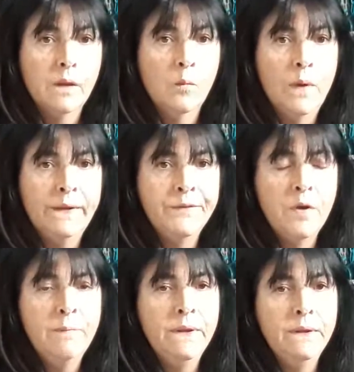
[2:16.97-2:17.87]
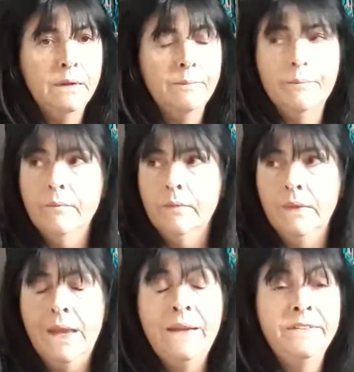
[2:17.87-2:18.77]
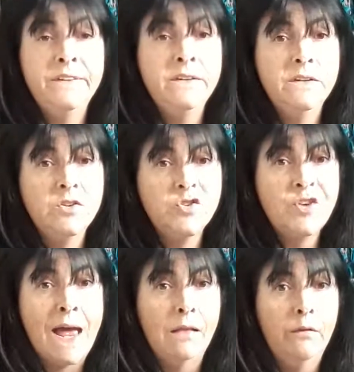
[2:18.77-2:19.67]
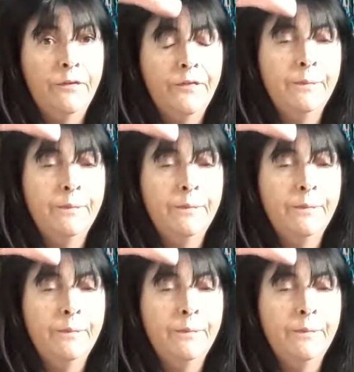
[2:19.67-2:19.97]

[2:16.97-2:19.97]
Went on my landing shelf,